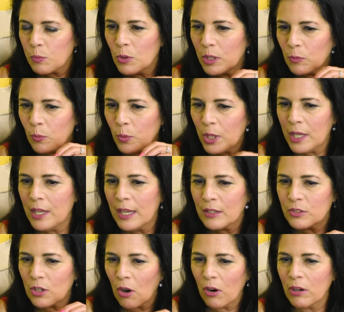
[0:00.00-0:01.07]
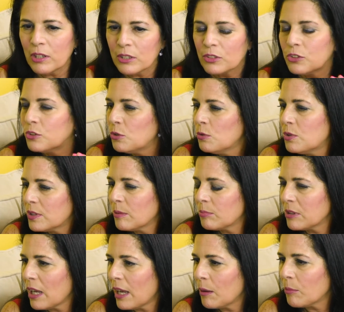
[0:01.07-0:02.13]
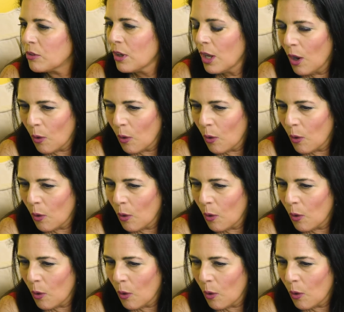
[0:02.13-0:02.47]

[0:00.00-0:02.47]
what we as artists do sometimes.